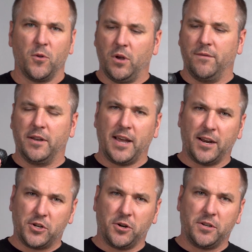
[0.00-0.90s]
We have a
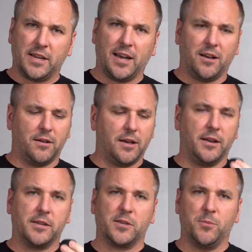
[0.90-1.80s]
textured style and
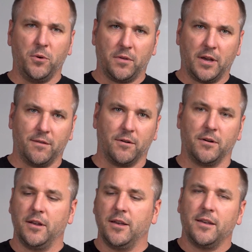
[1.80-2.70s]
a smooth cover.
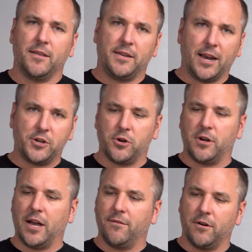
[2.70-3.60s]
The textured
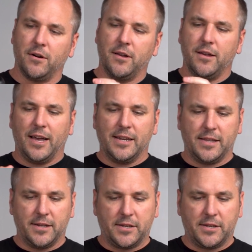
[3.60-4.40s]
cover has this